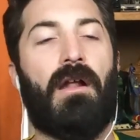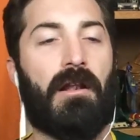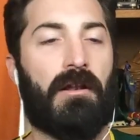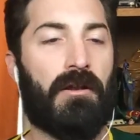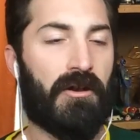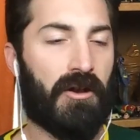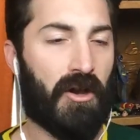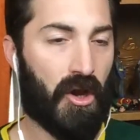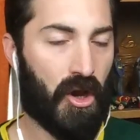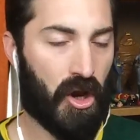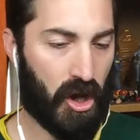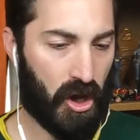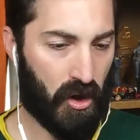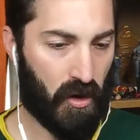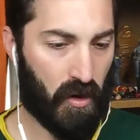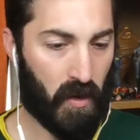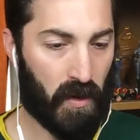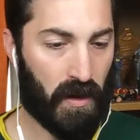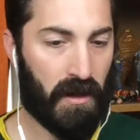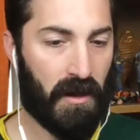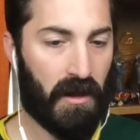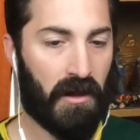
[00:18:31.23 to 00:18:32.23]
No.
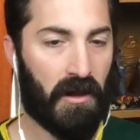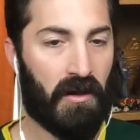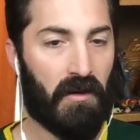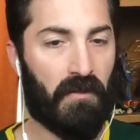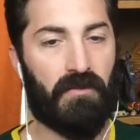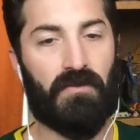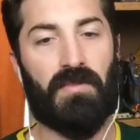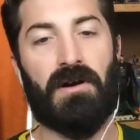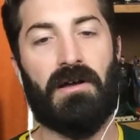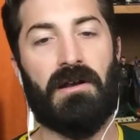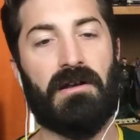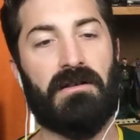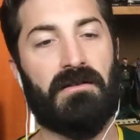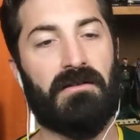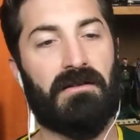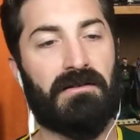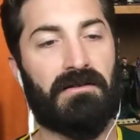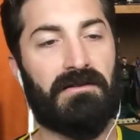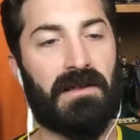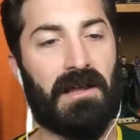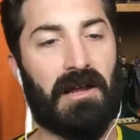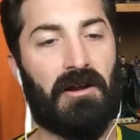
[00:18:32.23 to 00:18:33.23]
But
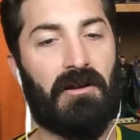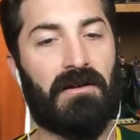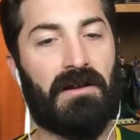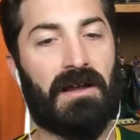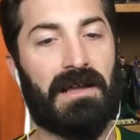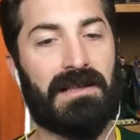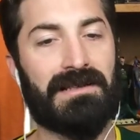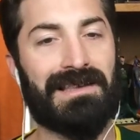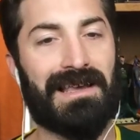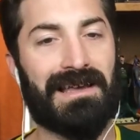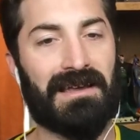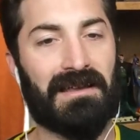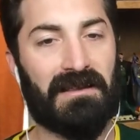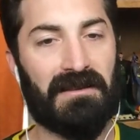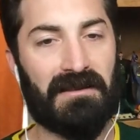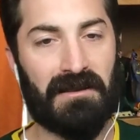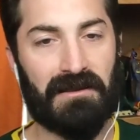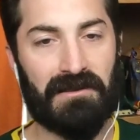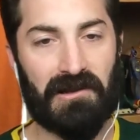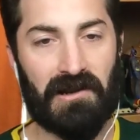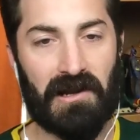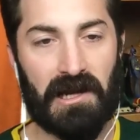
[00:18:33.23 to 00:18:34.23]
it's like
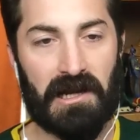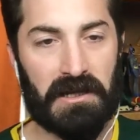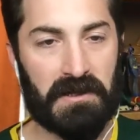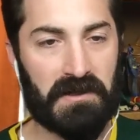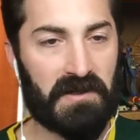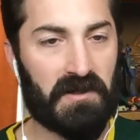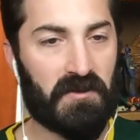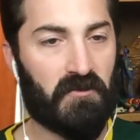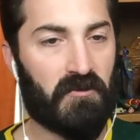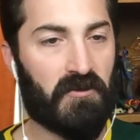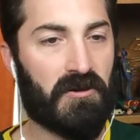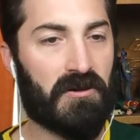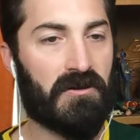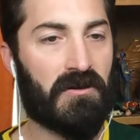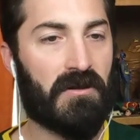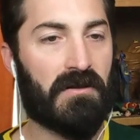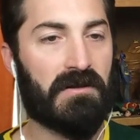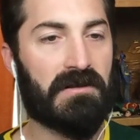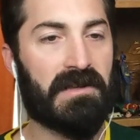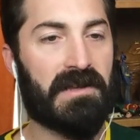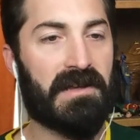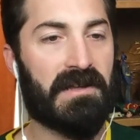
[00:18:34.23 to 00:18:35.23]
another
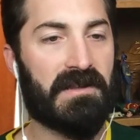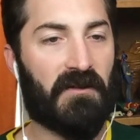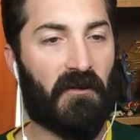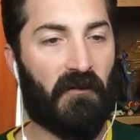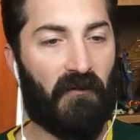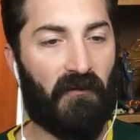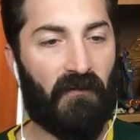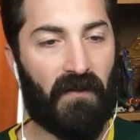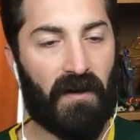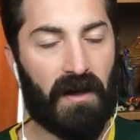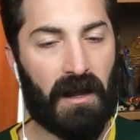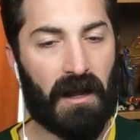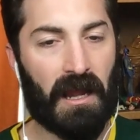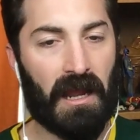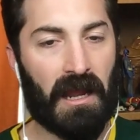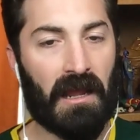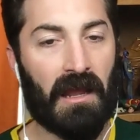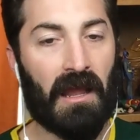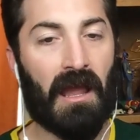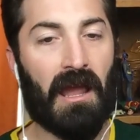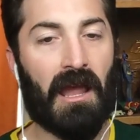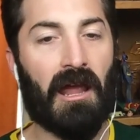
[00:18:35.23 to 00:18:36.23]
Elseworld. It's
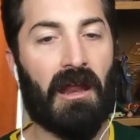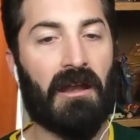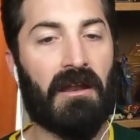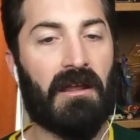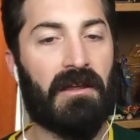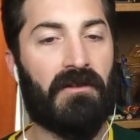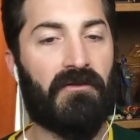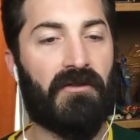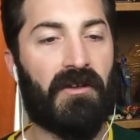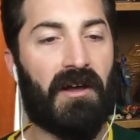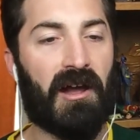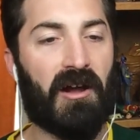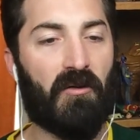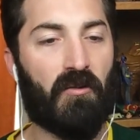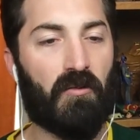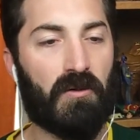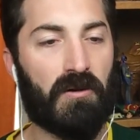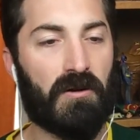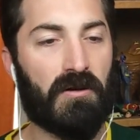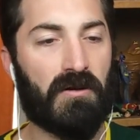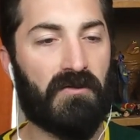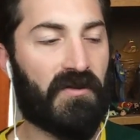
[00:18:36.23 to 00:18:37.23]
funny, and in that
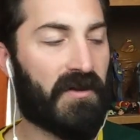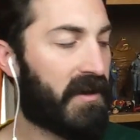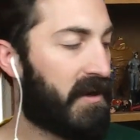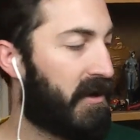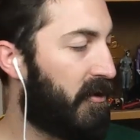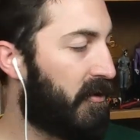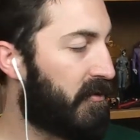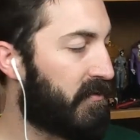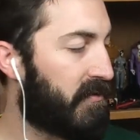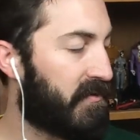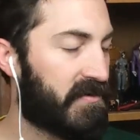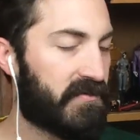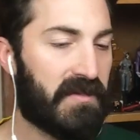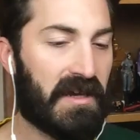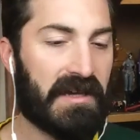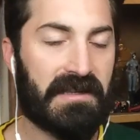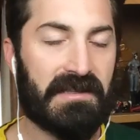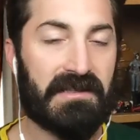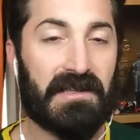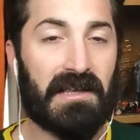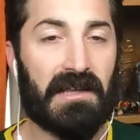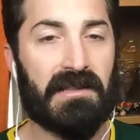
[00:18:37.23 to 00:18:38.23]
world, the characters
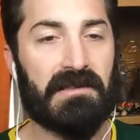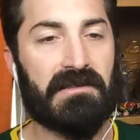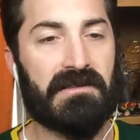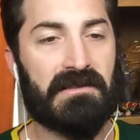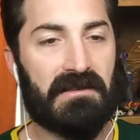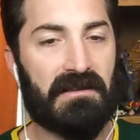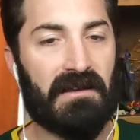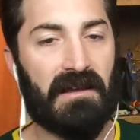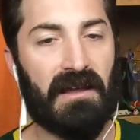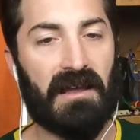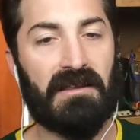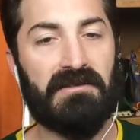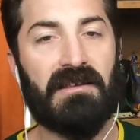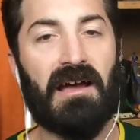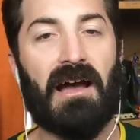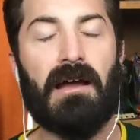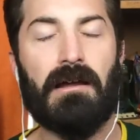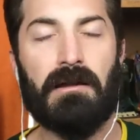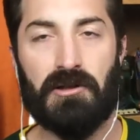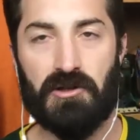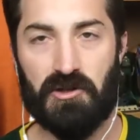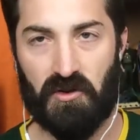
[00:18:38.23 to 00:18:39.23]
make sense, and
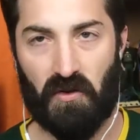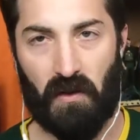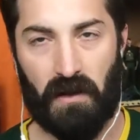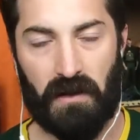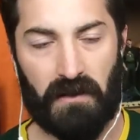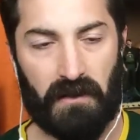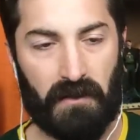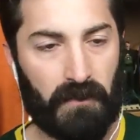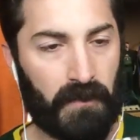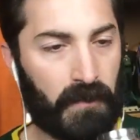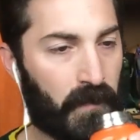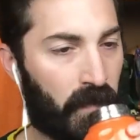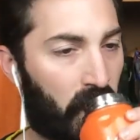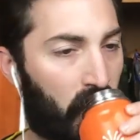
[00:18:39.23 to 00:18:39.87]
I enjoy them.